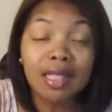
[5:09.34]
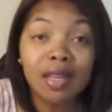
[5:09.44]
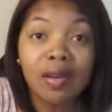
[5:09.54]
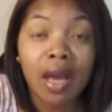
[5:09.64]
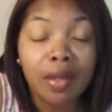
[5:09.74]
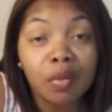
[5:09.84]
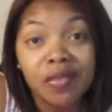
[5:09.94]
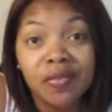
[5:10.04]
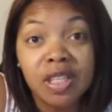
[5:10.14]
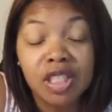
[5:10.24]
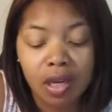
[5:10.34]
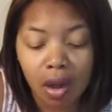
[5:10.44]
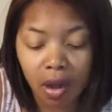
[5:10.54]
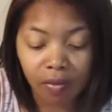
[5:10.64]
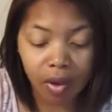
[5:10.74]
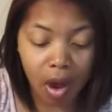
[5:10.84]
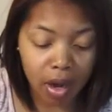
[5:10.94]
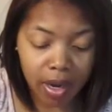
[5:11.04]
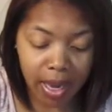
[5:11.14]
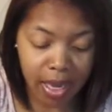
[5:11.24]
so now that we finished off
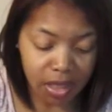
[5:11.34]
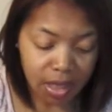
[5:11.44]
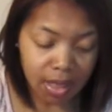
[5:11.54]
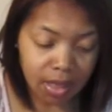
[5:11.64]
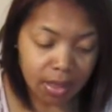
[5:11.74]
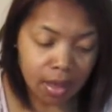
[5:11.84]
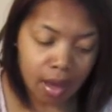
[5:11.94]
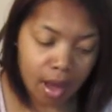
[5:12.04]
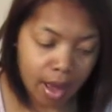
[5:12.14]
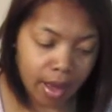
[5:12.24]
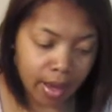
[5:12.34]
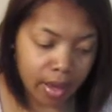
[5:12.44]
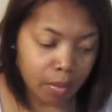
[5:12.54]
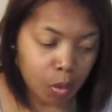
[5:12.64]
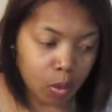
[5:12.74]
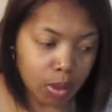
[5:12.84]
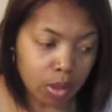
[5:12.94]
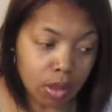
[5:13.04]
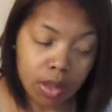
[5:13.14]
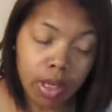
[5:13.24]
our edges, I am going
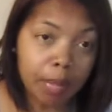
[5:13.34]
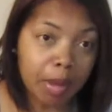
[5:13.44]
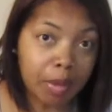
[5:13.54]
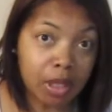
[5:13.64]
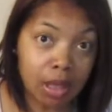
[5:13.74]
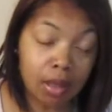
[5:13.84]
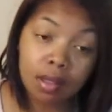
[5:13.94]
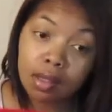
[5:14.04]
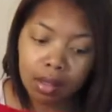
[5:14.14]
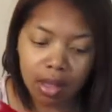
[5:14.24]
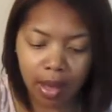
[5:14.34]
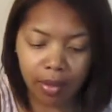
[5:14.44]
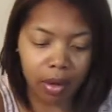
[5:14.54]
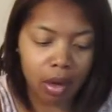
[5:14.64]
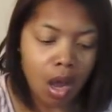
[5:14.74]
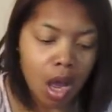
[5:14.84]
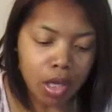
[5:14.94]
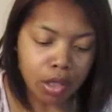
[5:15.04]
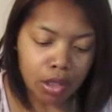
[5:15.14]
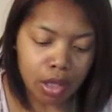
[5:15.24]
to start by putting this together.
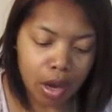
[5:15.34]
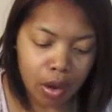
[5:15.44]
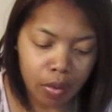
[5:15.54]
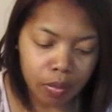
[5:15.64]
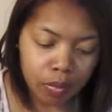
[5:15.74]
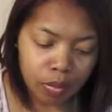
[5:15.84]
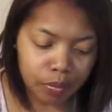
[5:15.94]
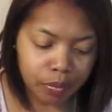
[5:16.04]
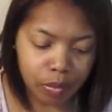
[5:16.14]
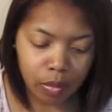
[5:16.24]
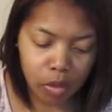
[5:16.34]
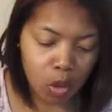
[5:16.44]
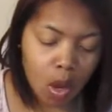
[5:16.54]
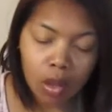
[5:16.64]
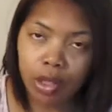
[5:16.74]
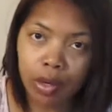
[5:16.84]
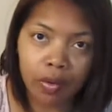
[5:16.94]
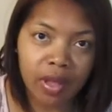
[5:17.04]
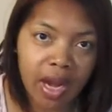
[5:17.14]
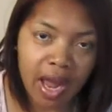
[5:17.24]
So you all know
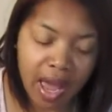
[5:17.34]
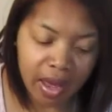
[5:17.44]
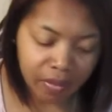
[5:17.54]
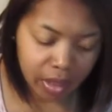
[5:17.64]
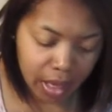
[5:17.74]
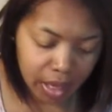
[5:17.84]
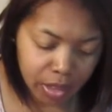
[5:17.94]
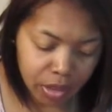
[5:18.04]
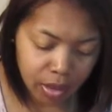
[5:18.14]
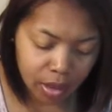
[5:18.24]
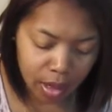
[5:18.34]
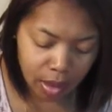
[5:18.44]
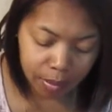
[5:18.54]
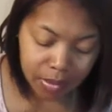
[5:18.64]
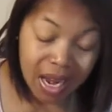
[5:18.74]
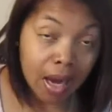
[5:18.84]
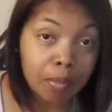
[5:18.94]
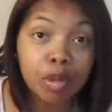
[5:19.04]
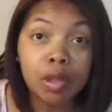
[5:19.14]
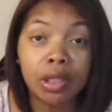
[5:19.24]
that I advocate
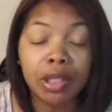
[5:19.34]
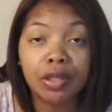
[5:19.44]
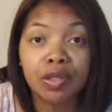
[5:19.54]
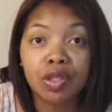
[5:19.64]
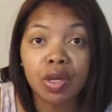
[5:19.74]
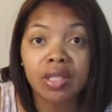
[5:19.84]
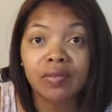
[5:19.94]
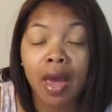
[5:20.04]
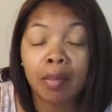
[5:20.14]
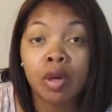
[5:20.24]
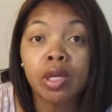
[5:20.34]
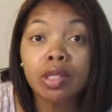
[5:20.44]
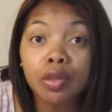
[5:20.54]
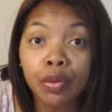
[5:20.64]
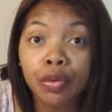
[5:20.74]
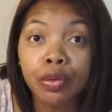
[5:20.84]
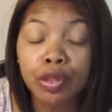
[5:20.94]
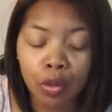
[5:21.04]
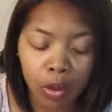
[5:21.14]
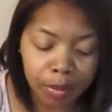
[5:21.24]
not pulling your stretch fabrics through your
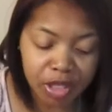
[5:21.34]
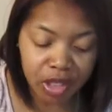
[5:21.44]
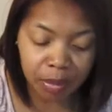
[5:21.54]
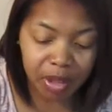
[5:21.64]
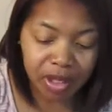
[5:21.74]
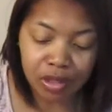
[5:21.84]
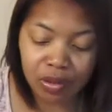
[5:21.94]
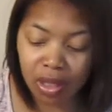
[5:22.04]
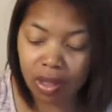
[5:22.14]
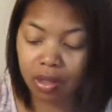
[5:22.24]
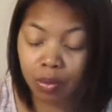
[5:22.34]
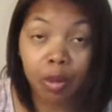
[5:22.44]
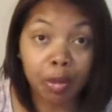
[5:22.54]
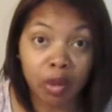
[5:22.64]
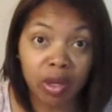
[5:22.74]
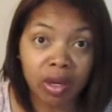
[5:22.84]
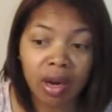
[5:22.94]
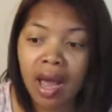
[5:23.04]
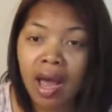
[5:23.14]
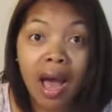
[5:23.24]
sewing machine because you get this ripple here.
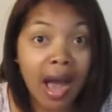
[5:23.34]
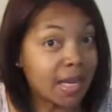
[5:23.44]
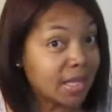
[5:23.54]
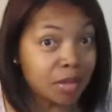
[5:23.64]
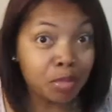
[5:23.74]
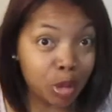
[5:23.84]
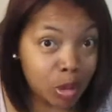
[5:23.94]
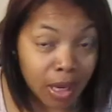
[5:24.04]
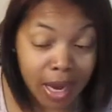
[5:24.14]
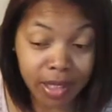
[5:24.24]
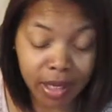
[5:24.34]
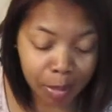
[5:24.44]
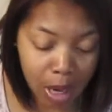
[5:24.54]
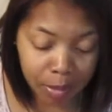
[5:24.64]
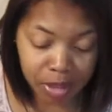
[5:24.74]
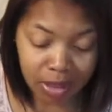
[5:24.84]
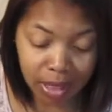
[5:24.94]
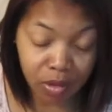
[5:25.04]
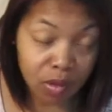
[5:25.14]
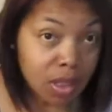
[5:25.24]
I didn't pull, guys, I promise. I
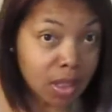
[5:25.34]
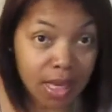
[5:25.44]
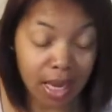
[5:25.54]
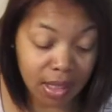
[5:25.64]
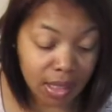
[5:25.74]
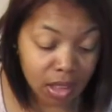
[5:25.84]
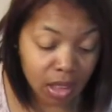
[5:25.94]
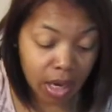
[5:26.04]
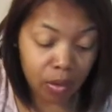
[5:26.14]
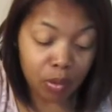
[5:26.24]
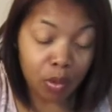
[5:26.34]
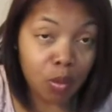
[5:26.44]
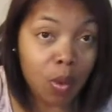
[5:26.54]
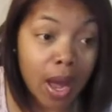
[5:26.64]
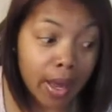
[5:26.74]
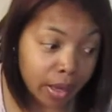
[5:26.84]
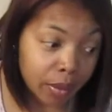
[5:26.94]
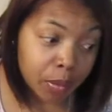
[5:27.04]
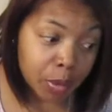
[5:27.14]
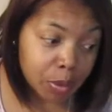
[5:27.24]
used zigzag stitch. I don't know why
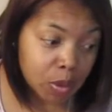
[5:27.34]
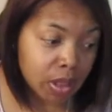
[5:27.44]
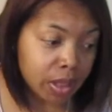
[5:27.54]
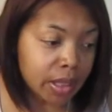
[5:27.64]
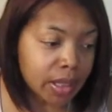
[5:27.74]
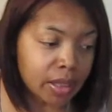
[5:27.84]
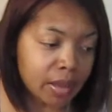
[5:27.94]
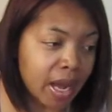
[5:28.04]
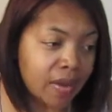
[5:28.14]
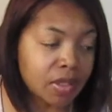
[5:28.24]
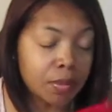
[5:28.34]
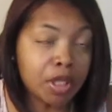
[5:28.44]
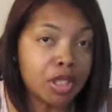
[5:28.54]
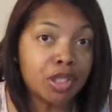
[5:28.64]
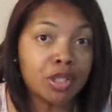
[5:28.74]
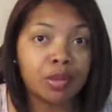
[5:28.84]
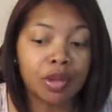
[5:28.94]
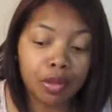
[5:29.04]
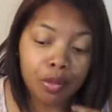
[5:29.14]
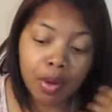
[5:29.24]
it rippled here. It could have something to do with
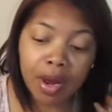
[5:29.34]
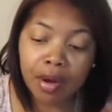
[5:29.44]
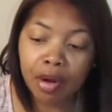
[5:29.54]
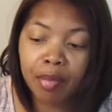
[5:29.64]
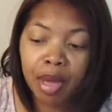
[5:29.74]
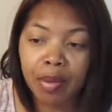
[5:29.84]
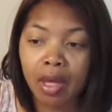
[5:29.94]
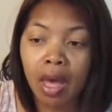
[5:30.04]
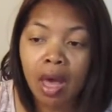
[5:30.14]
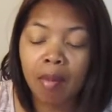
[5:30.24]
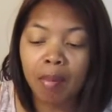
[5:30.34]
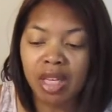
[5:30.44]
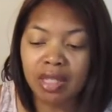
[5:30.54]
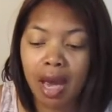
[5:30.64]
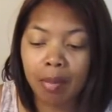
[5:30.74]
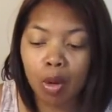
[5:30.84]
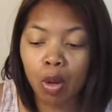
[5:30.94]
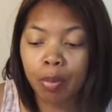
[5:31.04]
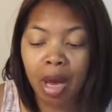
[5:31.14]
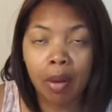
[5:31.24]
the thread, or maybe my top
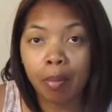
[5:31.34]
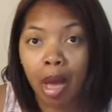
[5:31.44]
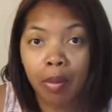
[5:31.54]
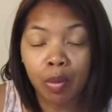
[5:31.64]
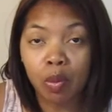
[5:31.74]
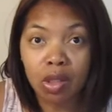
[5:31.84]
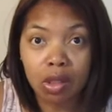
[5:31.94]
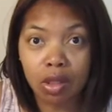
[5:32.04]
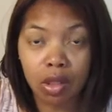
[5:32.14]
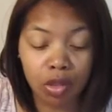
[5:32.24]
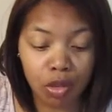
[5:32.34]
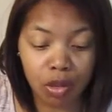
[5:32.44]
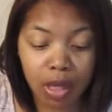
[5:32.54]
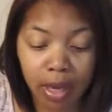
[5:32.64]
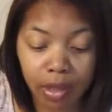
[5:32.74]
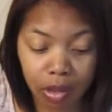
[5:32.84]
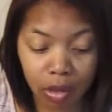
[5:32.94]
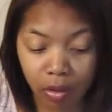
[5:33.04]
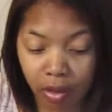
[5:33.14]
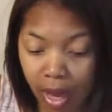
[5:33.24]
or bottom bobbin was just too tight,
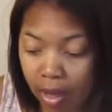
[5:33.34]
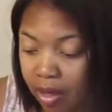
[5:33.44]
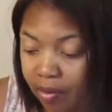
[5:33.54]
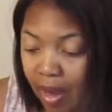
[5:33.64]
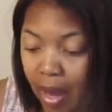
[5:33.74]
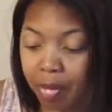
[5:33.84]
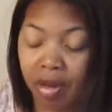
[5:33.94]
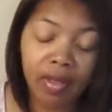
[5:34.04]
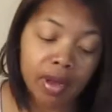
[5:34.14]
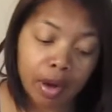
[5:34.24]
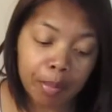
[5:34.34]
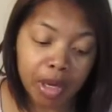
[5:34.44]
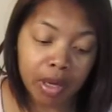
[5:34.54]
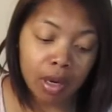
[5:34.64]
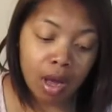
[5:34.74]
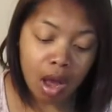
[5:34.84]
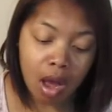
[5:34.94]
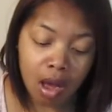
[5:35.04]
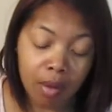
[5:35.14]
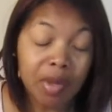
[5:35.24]
so that could have happened there. But
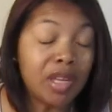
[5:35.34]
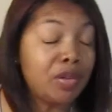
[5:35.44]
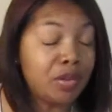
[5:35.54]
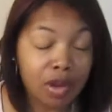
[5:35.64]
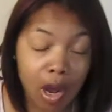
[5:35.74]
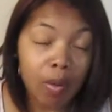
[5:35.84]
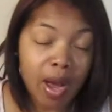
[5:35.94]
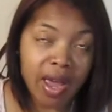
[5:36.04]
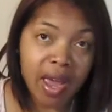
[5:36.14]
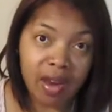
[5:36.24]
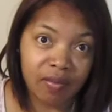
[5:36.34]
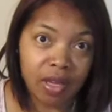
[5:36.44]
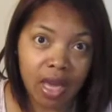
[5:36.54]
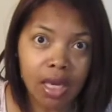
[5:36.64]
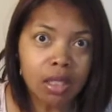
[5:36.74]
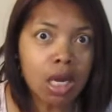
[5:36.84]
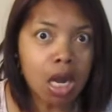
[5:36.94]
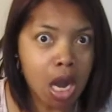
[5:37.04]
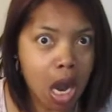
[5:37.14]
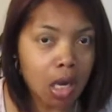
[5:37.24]
you know I advocate
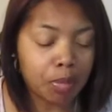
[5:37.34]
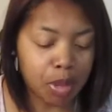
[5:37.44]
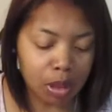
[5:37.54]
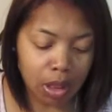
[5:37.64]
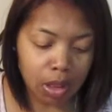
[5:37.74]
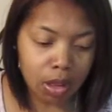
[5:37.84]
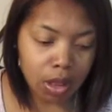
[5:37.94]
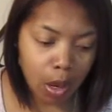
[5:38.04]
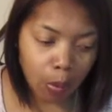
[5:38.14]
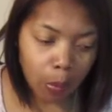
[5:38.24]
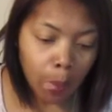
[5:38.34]
not pulling. So